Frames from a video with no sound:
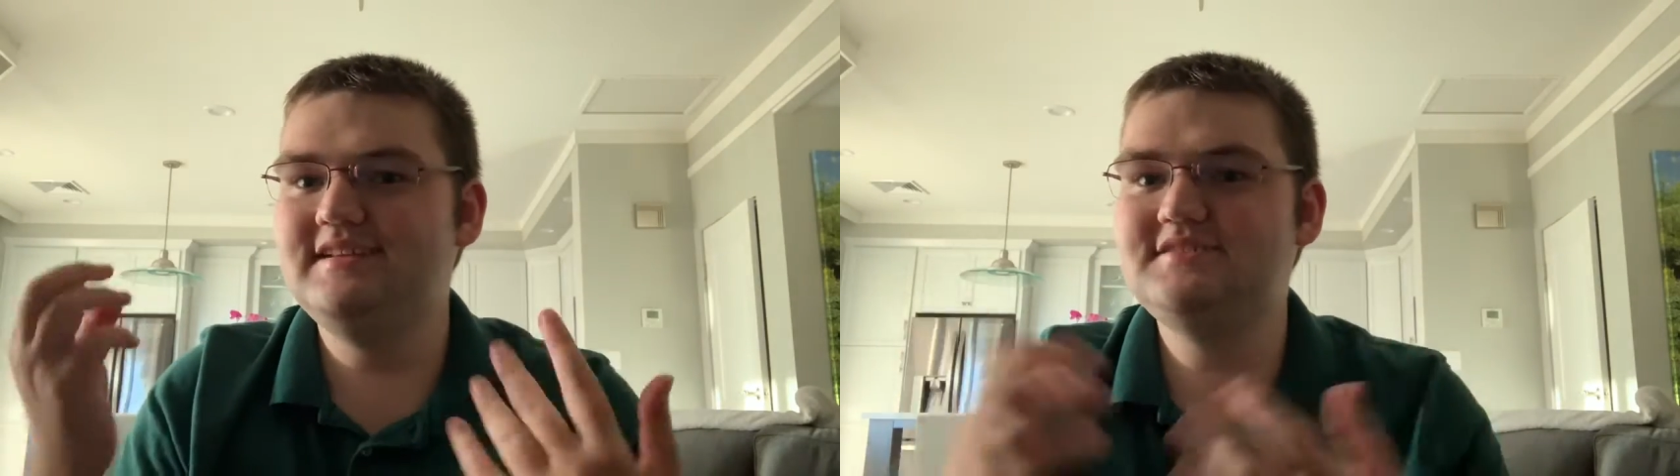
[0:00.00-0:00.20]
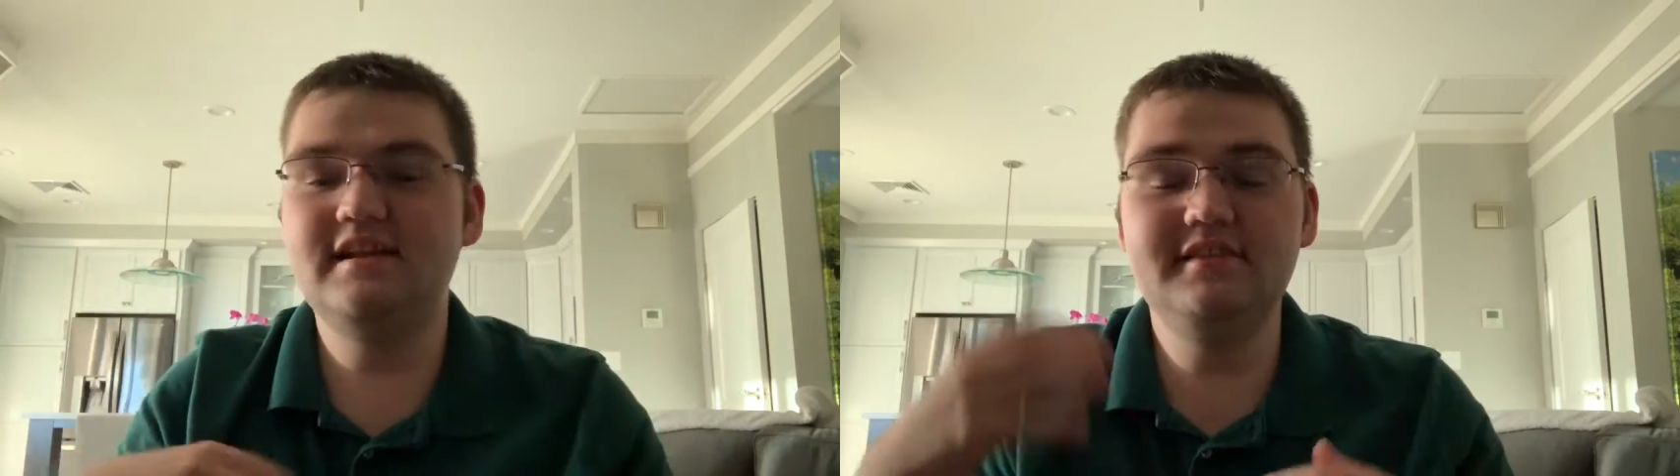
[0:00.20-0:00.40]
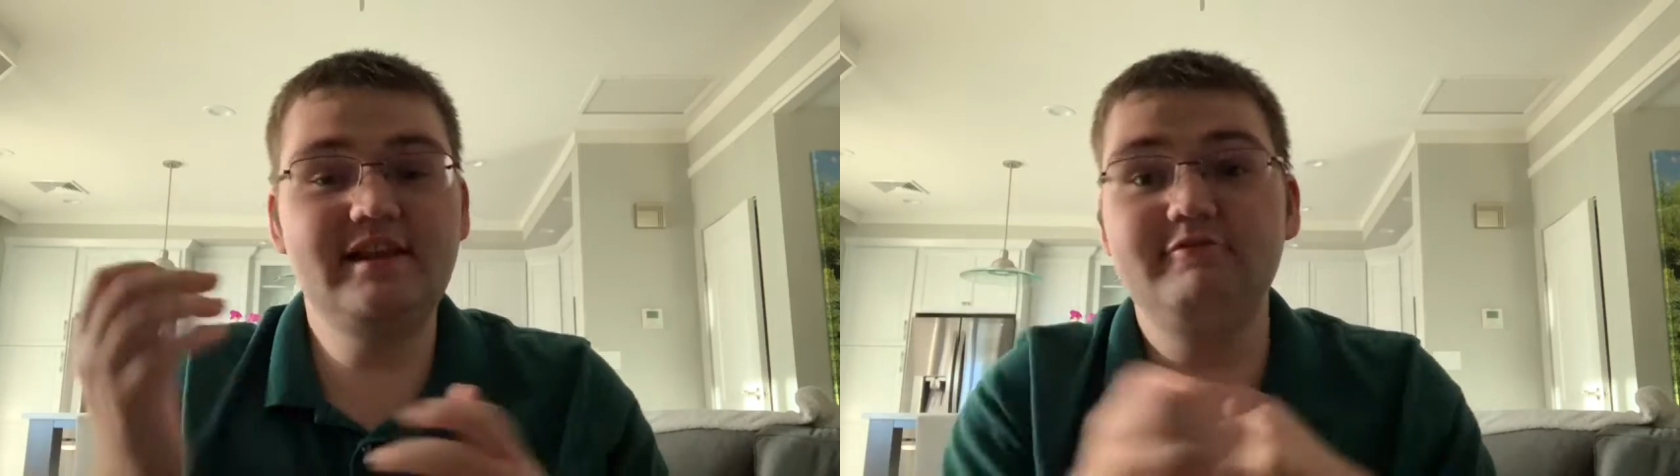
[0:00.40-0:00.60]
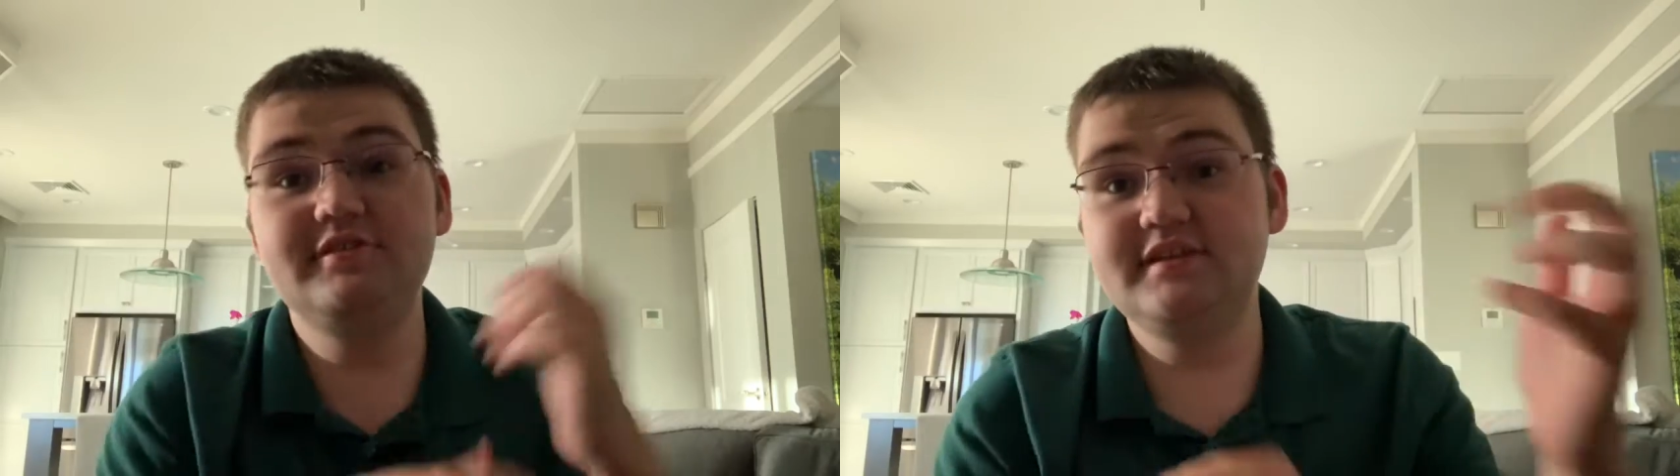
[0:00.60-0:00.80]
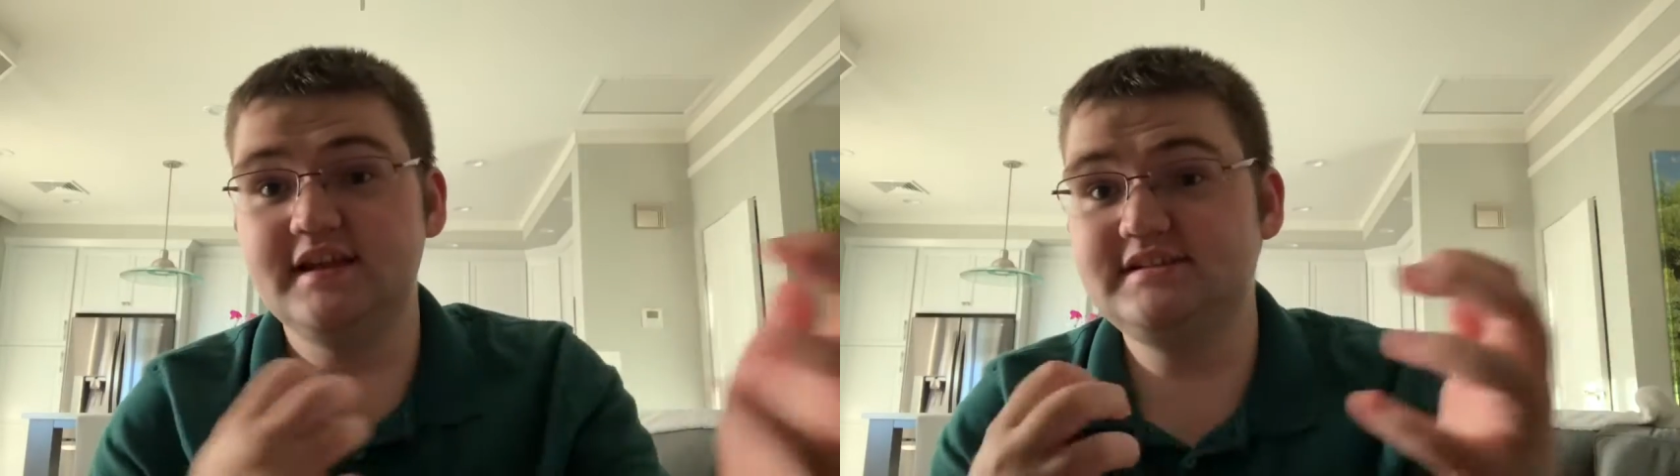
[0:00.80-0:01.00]
there's nothing that
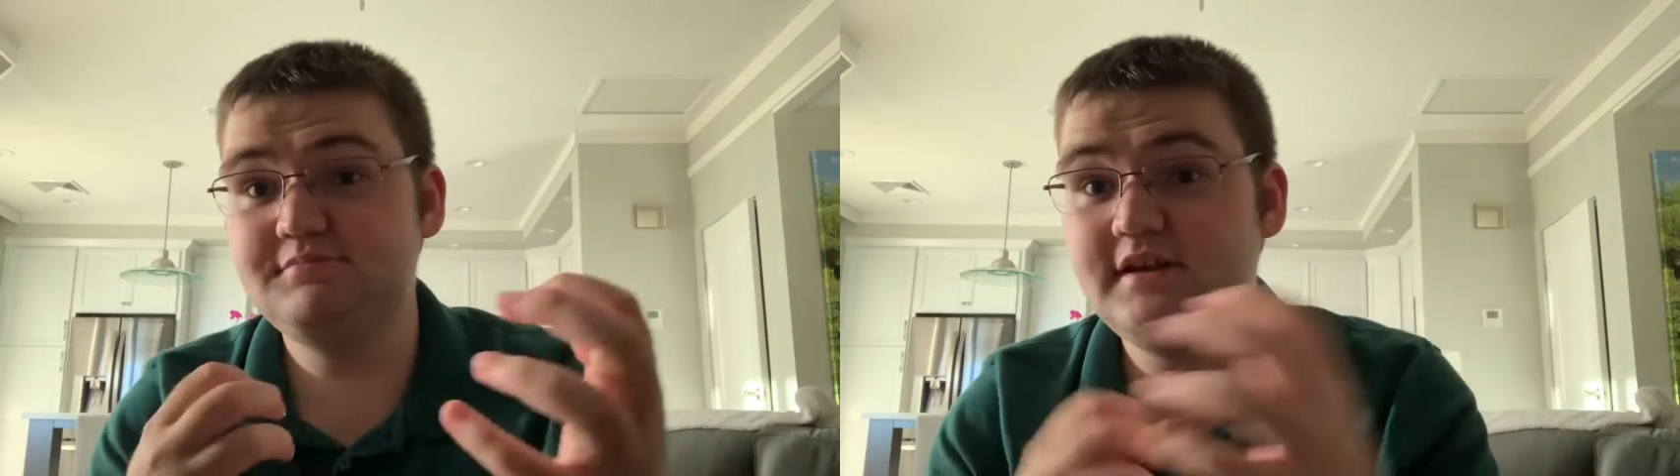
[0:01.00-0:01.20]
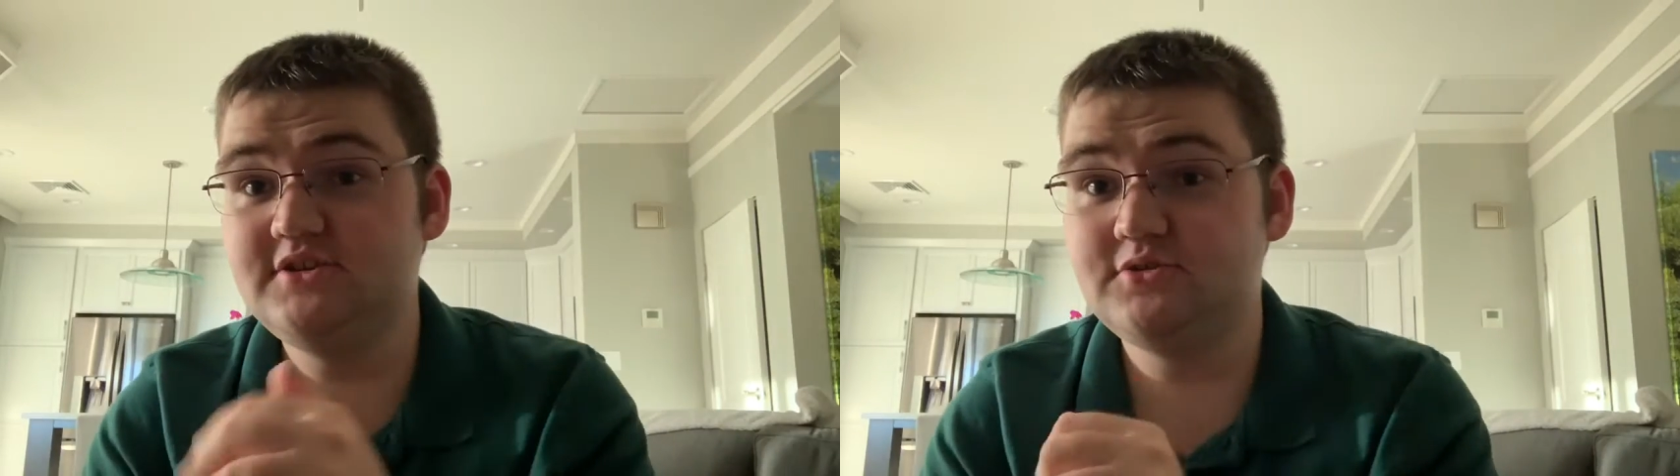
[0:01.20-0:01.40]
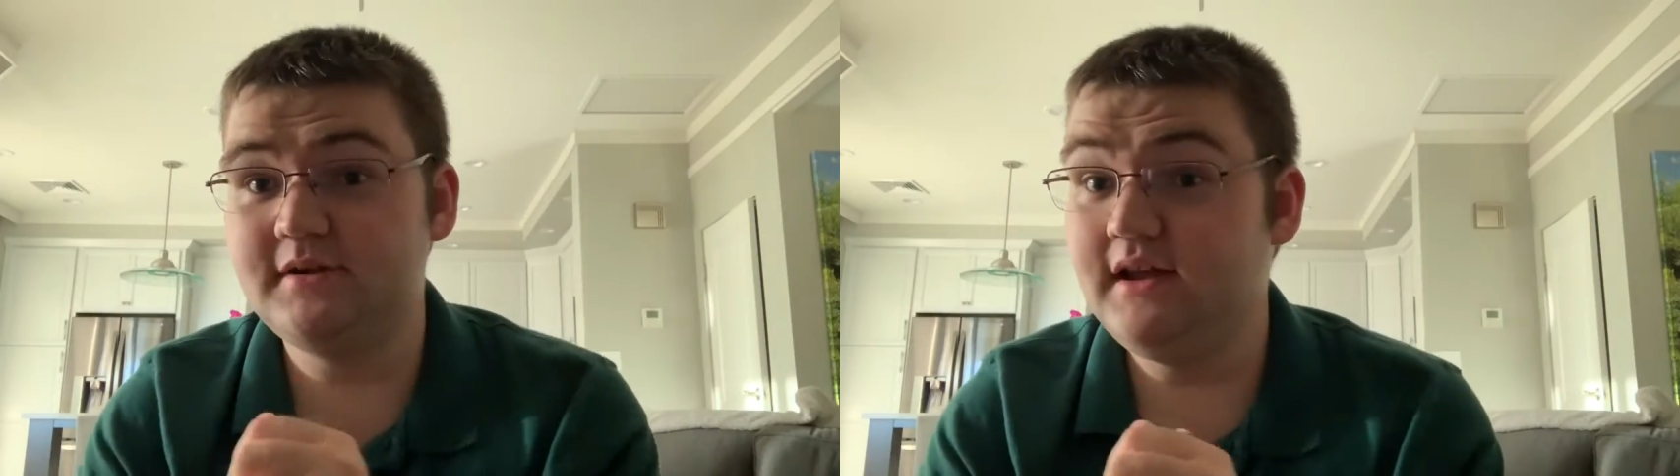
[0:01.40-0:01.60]
really gets me into it.